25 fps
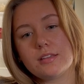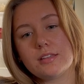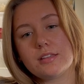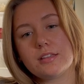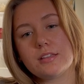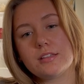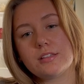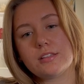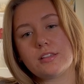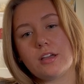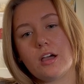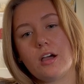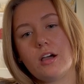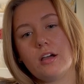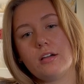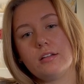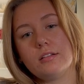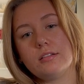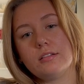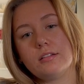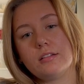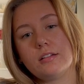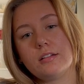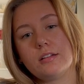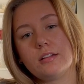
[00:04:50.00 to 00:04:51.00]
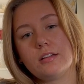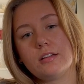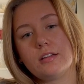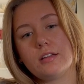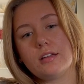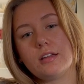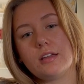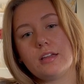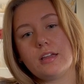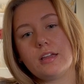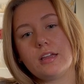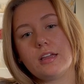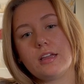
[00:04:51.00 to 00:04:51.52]
Zan
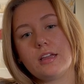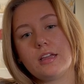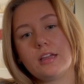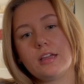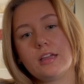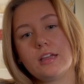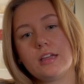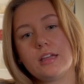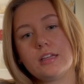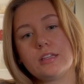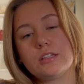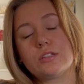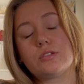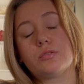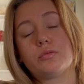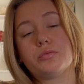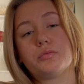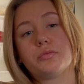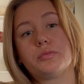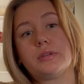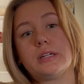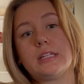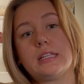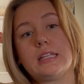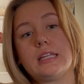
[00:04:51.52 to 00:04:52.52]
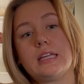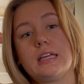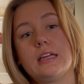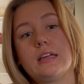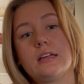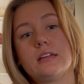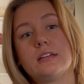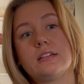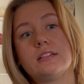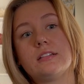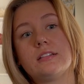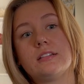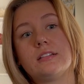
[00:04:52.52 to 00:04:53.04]
is really,